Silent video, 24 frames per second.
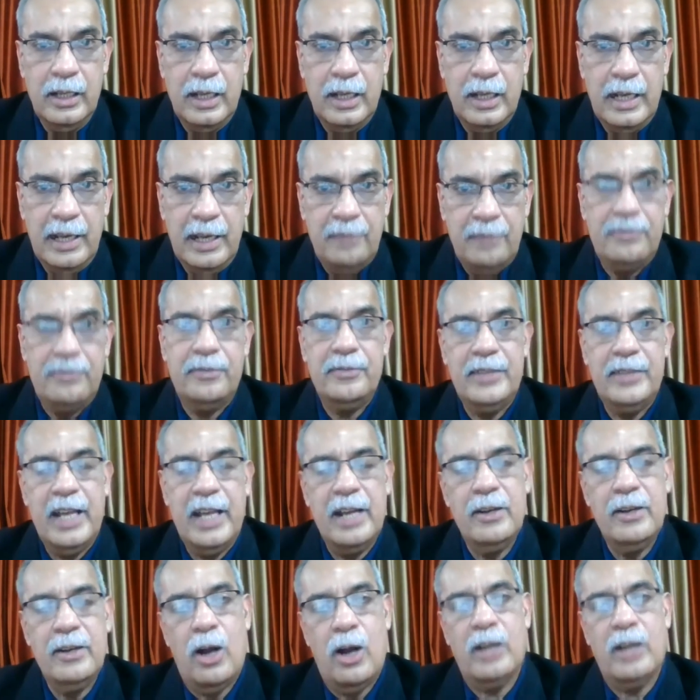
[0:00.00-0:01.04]
If
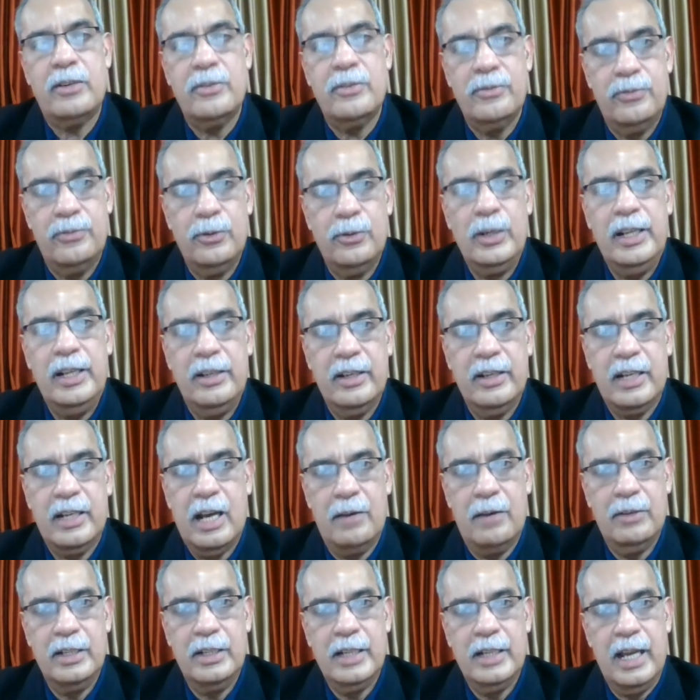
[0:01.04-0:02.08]
they're not fully
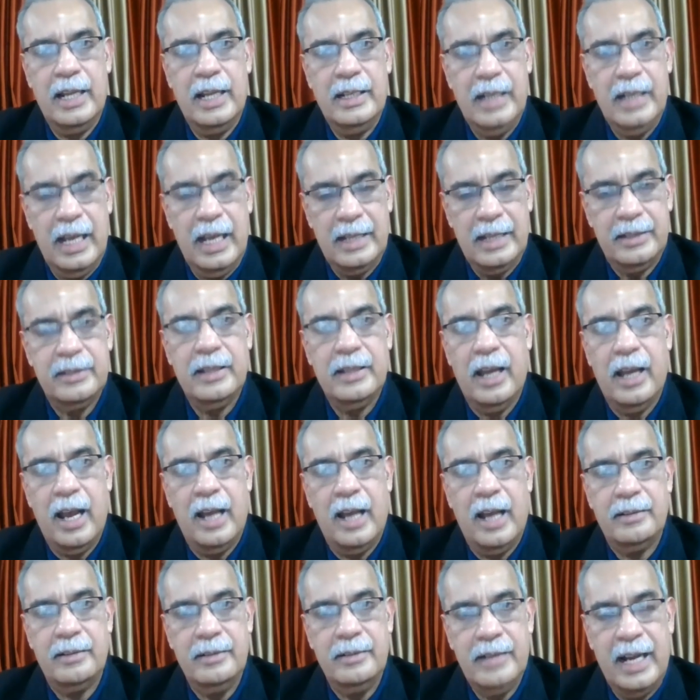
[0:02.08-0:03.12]
recovered and
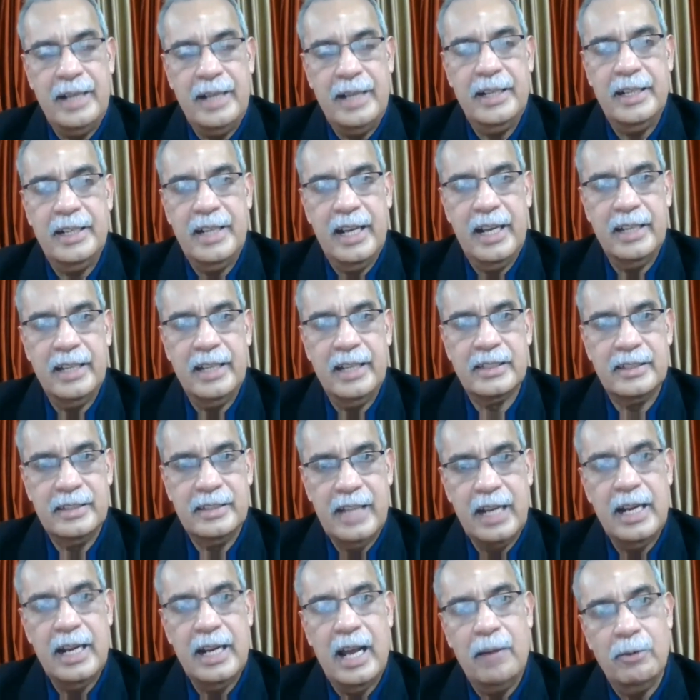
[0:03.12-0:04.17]
at 90 days,
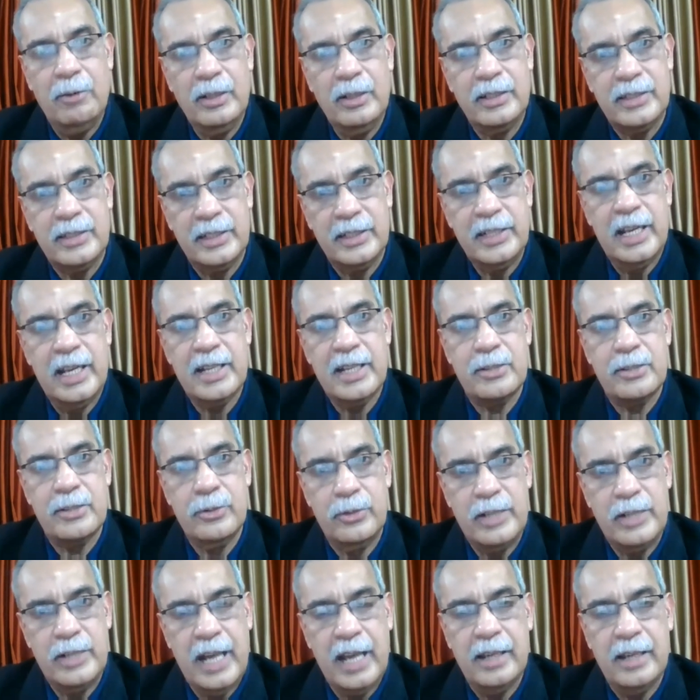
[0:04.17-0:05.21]
then I will suggest
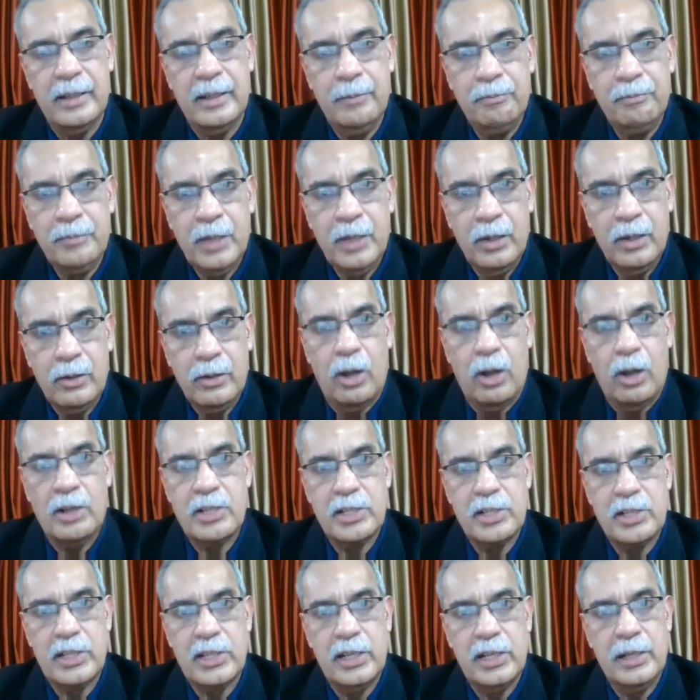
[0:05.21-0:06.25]
to take
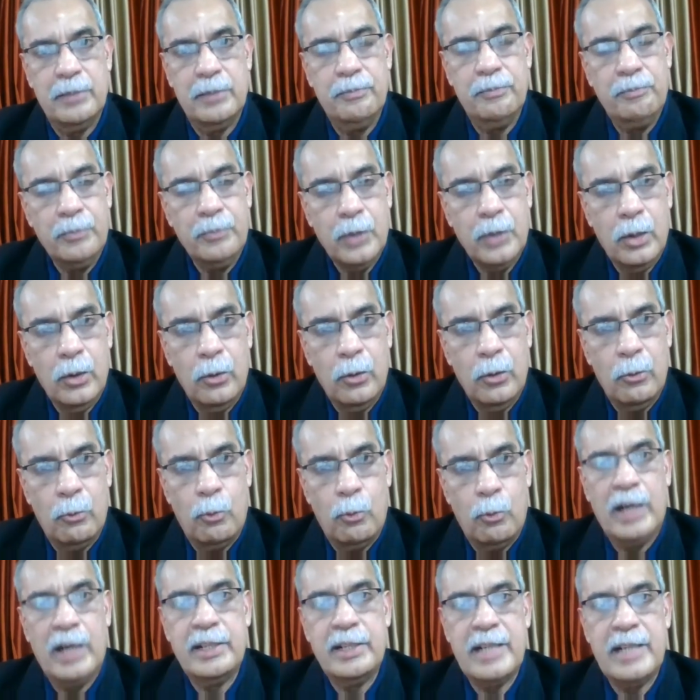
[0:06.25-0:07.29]
colchicine
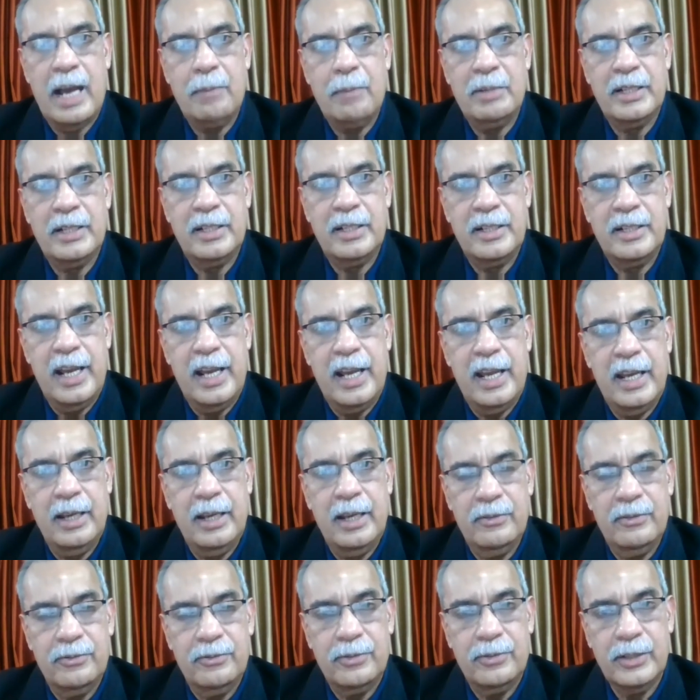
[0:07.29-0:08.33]
1 tablet a day
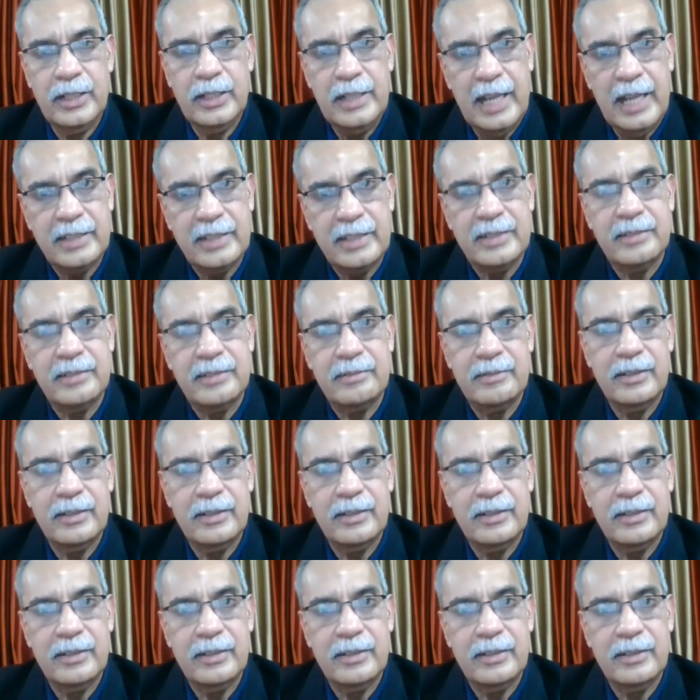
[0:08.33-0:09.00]
for the next